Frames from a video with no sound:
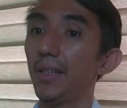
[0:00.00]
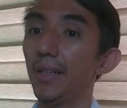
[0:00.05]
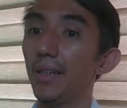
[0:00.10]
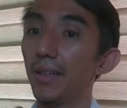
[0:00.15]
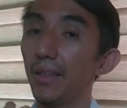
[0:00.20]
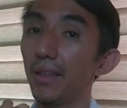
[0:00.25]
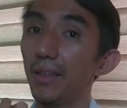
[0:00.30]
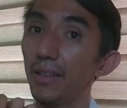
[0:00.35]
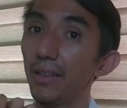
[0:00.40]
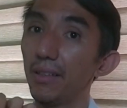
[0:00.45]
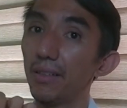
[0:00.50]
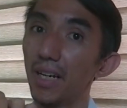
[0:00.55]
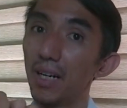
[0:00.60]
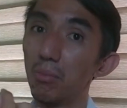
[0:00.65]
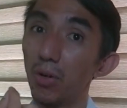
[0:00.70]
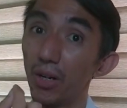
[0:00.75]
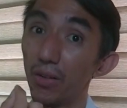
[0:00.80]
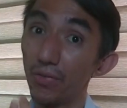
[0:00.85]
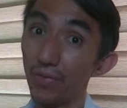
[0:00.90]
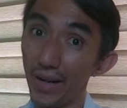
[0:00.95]
These are
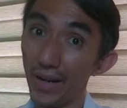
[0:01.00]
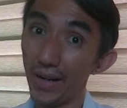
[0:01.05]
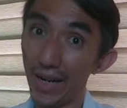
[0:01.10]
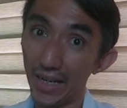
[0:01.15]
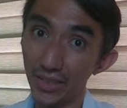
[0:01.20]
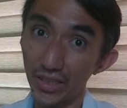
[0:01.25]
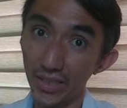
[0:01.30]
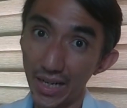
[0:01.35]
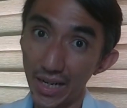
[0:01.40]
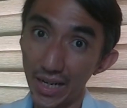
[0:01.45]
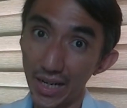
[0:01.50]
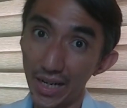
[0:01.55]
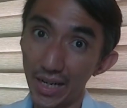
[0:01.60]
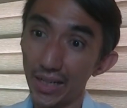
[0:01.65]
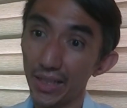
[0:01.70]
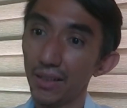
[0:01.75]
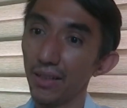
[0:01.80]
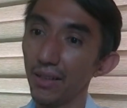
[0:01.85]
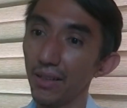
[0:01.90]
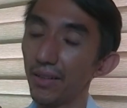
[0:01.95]
more
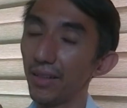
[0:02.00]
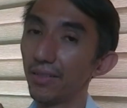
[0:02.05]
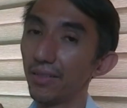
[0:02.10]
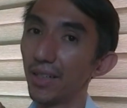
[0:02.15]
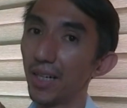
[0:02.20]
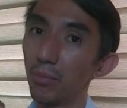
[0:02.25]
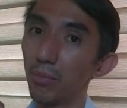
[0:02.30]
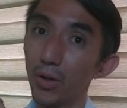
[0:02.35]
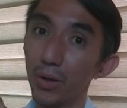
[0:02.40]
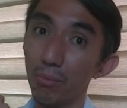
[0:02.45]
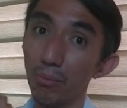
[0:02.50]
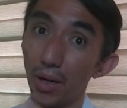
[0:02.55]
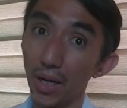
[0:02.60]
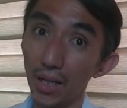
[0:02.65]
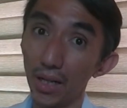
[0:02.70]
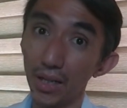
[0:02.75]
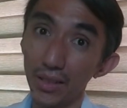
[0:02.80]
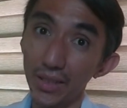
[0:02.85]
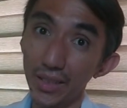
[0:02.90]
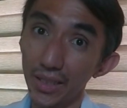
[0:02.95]
fragile, these are more
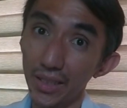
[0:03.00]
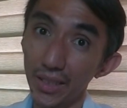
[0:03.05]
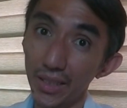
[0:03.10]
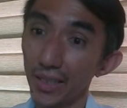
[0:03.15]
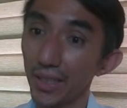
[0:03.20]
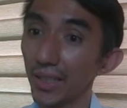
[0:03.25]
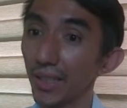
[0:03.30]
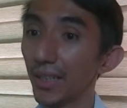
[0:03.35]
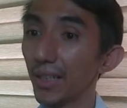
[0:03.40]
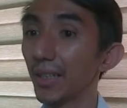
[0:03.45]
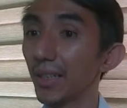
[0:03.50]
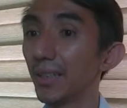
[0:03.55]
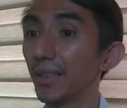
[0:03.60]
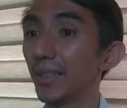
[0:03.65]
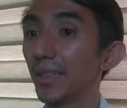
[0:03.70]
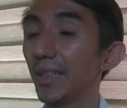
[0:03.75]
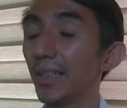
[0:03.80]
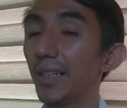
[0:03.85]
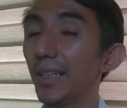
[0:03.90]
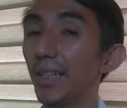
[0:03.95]
bulky,
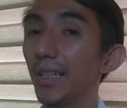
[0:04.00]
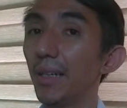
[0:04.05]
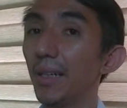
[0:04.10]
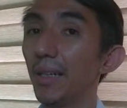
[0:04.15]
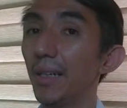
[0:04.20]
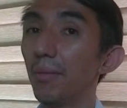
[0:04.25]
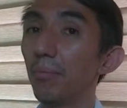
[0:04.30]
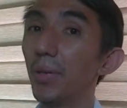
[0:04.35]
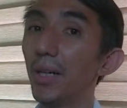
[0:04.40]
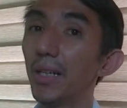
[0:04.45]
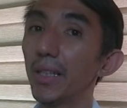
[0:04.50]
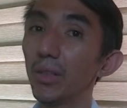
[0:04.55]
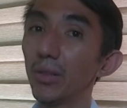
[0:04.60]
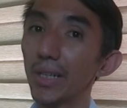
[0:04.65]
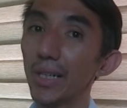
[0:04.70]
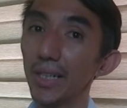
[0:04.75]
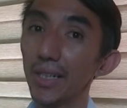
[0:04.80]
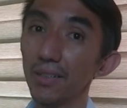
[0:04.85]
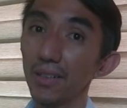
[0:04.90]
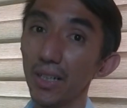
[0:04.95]
but you can
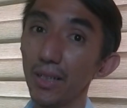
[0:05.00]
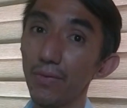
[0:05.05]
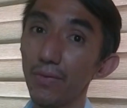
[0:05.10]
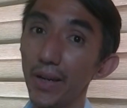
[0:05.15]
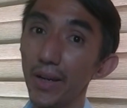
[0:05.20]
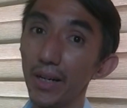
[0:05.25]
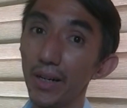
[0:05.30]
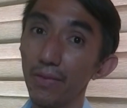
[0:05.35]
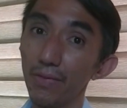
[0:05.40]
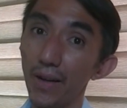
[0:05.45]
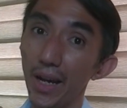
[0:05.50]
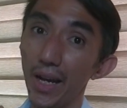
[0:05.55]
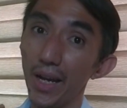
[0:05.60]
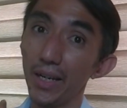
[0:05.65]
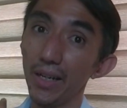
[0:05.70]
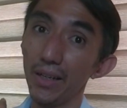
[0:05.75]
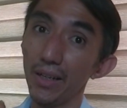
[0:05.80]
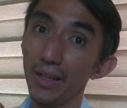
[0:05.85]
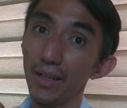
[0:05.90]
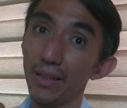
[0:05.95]
easily
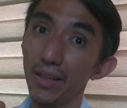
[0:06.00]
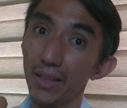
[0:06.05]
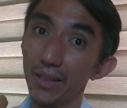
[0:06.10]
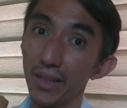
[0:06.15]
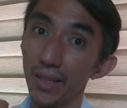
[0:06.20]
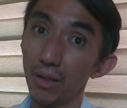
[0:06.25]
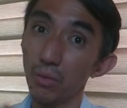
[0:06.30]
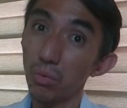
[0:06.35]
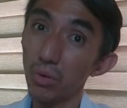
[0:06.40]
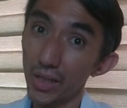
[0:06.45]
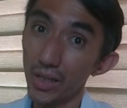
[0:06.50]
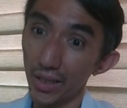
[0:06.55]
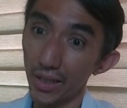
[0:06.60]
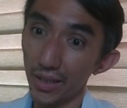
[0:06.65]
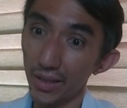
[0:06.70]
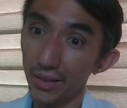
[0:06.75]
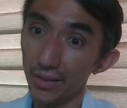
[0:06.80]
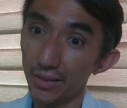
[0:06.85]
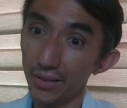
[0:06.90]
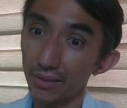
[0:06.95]
verify that they work.
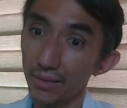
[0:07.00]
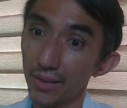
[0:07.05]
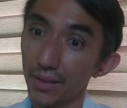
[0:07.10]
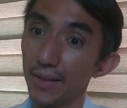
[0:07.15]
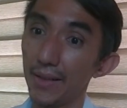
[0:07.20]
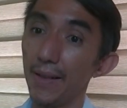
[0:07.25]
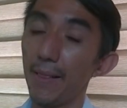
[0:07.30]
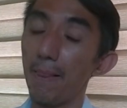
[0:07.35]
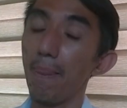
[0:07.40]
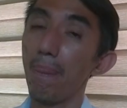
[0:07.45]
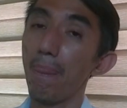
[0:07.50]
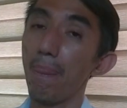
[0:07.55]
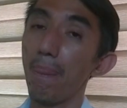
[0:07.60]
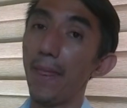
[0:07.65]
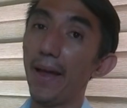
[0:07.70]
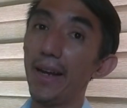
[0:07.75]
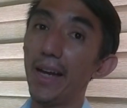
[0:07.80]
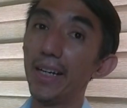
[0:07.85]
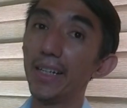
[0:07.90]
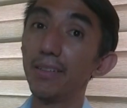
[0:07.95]
An
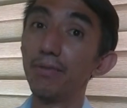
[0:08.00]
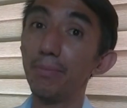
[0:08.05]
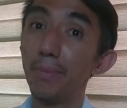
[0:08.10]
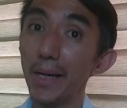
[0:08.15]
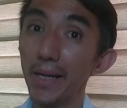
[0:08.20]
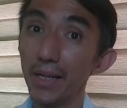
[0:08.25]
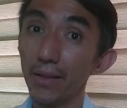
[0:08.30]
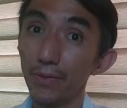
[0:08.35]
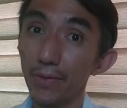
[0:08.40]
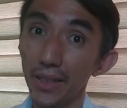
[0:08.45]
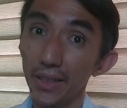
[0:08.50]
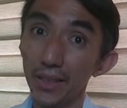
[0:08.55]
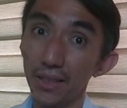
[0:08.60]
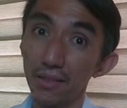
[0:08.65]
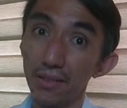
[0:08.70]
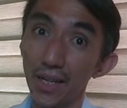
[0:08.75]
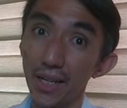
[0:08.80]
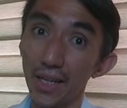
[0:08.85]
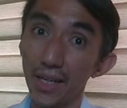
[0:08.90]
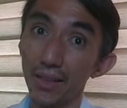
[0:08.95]
added benefit
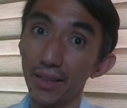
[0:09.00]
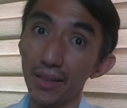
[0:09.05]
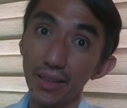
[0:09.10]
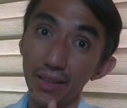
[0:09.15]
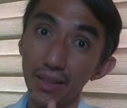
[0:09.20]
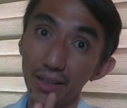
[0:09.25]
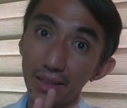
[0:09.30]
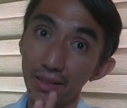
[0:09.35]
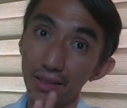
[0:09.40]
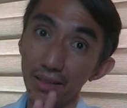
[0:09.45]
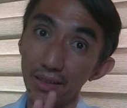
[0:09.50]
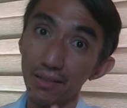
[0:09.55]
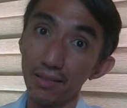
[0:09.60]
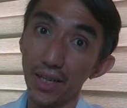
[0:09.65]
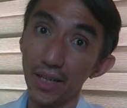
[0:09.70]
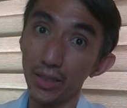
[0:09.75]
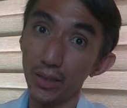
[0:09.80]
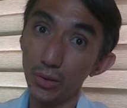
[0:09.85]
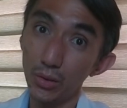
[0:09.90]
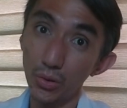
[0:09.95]
is that these are
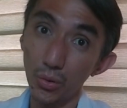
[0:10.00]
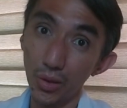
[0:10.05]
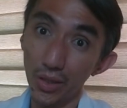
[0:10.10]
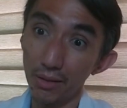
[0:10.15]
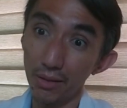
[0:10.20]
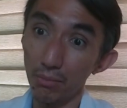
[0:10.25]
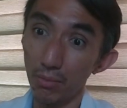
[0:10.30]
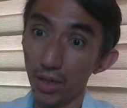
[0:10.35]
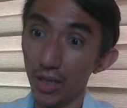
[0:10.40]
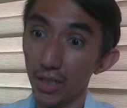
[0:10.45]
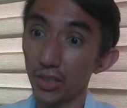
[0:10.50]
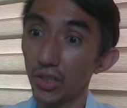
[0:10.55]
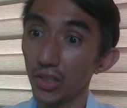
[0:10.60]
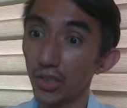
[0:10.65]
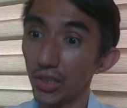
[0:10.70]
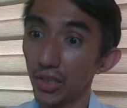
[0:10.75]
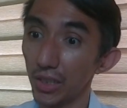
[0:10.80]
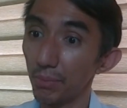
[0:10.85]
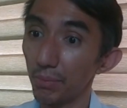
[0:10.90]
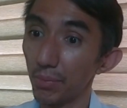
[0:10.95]
usually much
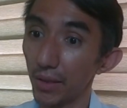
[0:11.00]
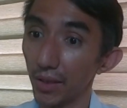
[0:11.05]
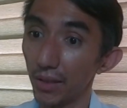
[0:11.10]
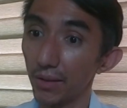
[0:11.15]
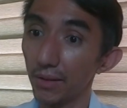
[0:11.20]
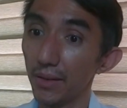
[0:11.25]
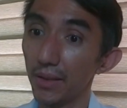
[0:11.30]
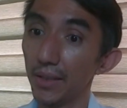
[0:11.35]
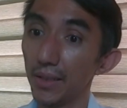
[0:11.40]
cheaper.